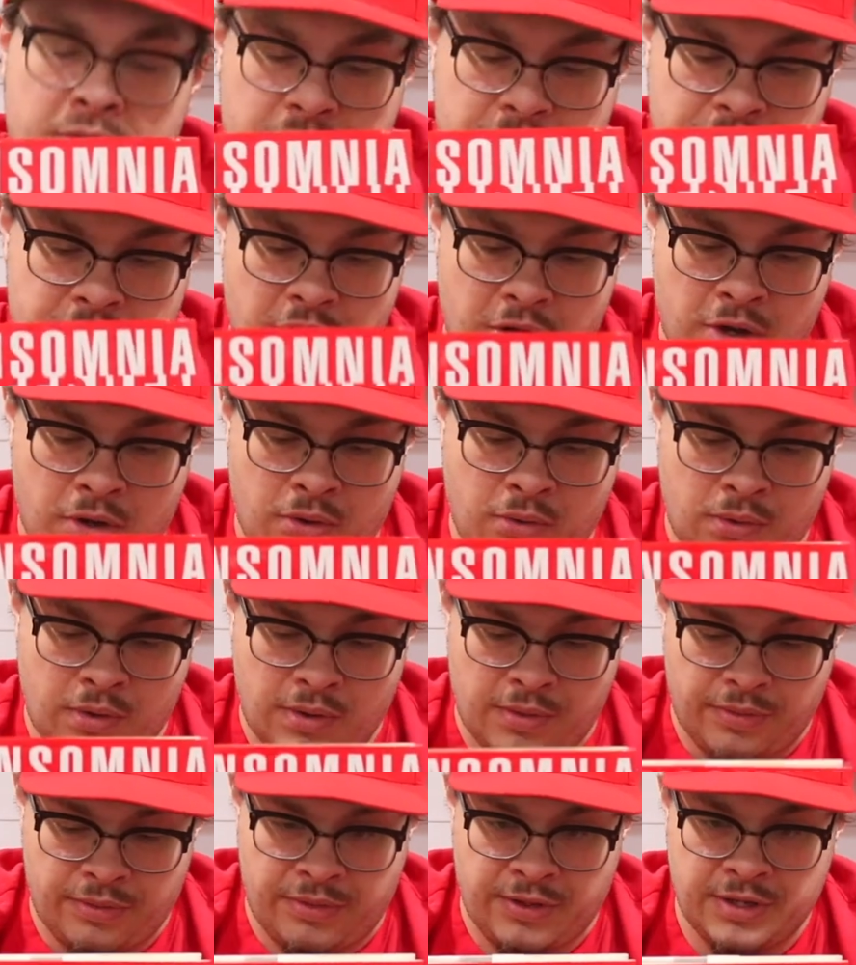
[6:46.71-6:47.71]

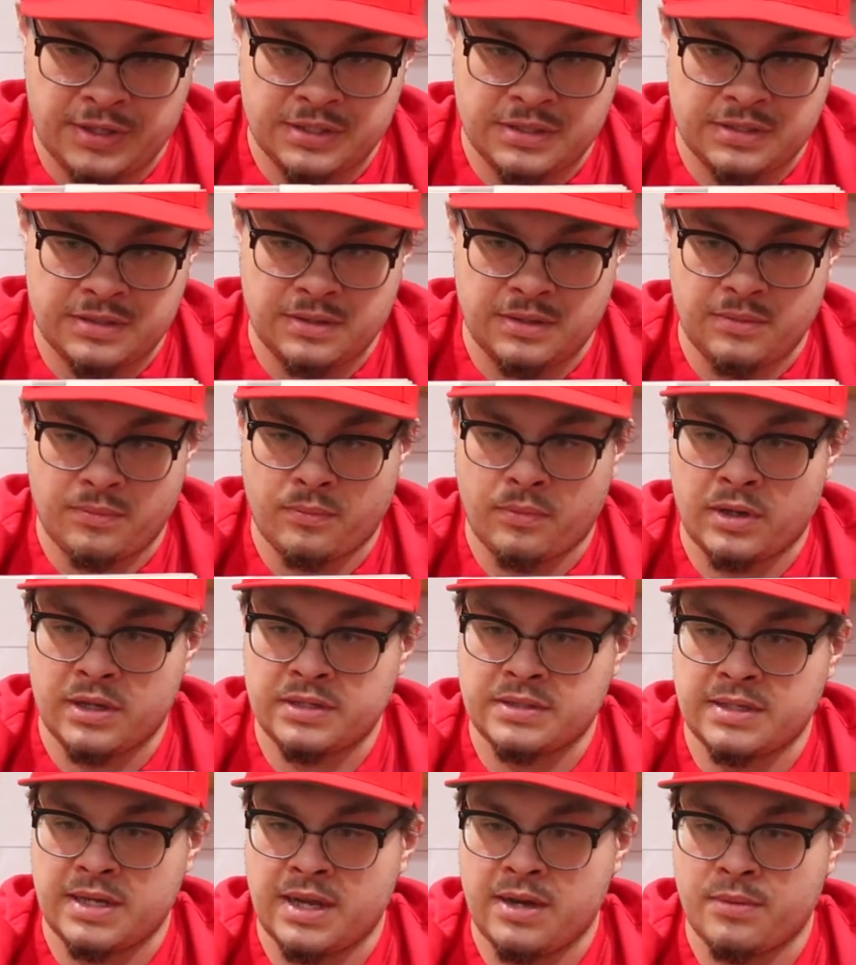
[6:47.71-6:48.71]
So this
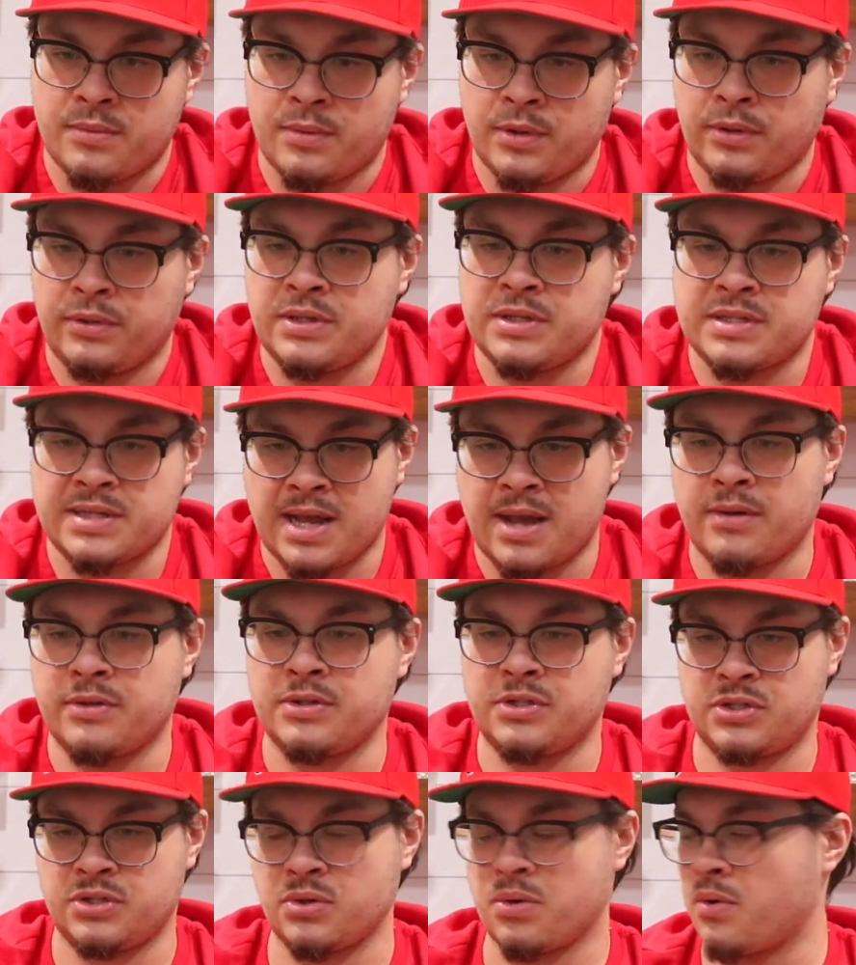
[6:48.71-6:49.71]
was a really
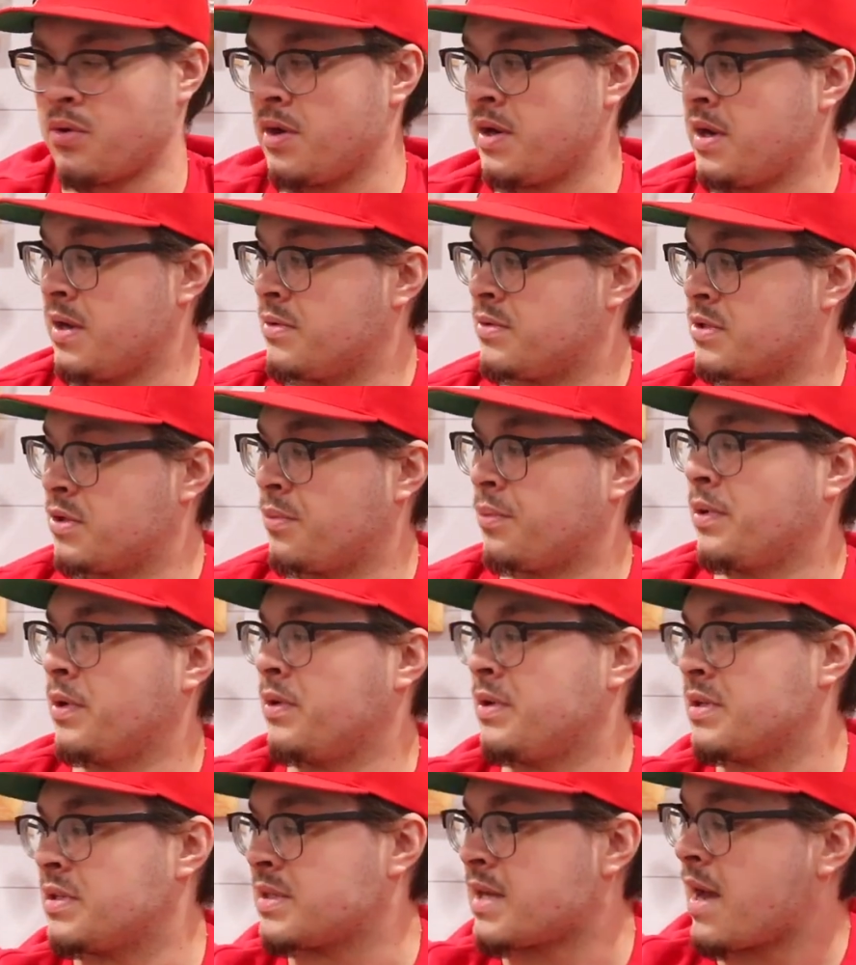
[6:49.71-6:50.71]
solid story. It was a
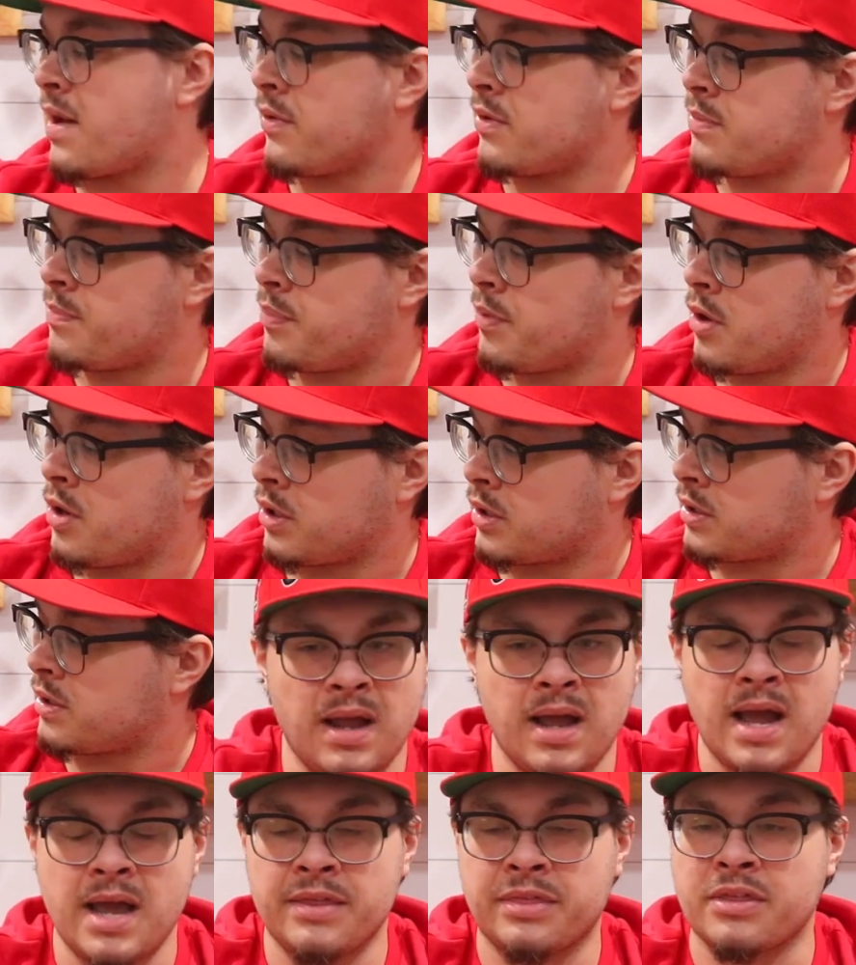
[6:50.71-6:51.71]
really solid book.
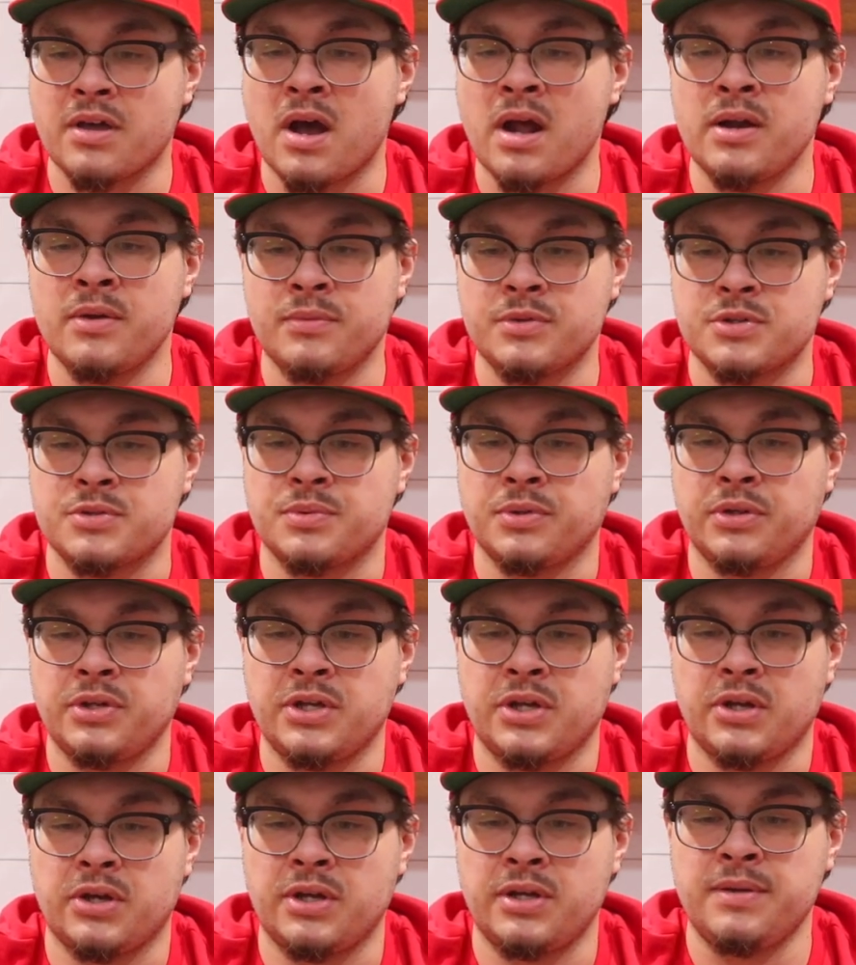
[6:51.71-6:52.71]
I thought it was really
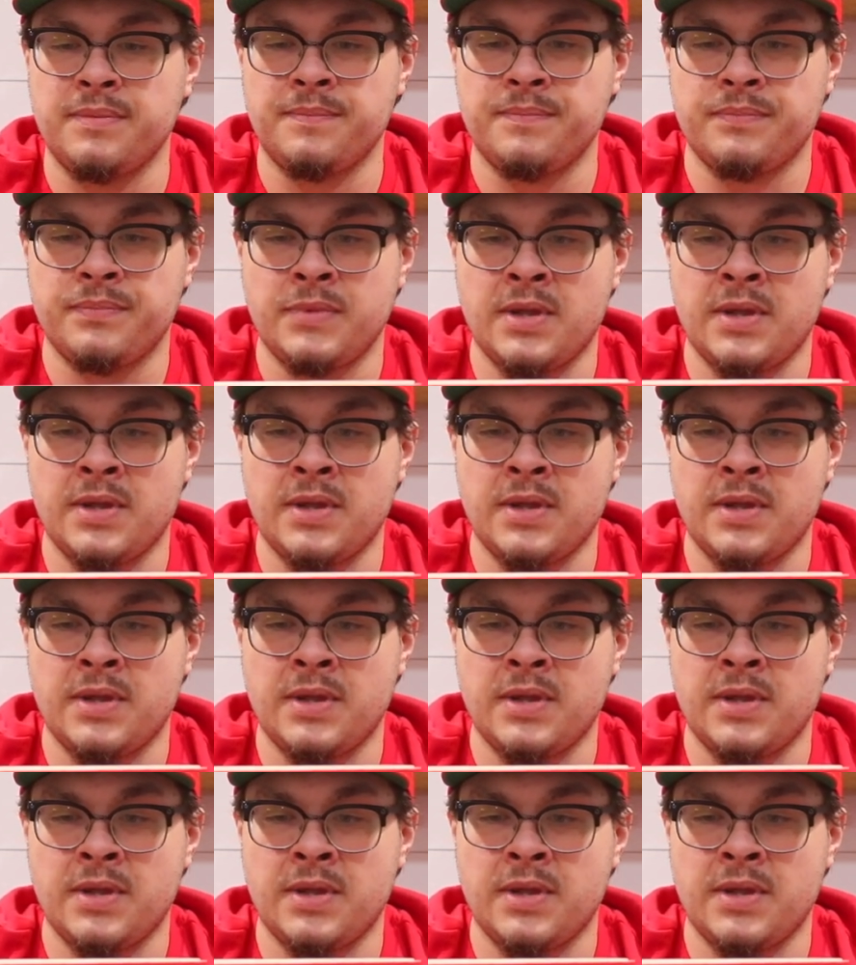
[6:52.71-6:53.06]
good.